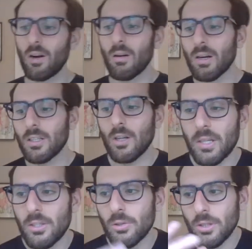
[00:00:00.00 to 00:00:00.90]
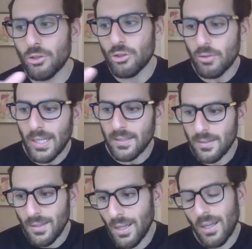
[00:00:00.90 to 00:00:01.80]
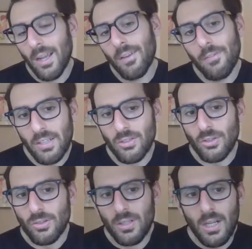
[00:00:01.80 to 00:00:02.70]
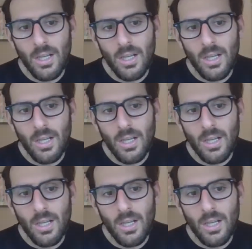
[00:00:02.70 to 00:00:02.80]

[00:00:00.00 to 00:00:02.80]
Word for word: aren't going to constrict vessels.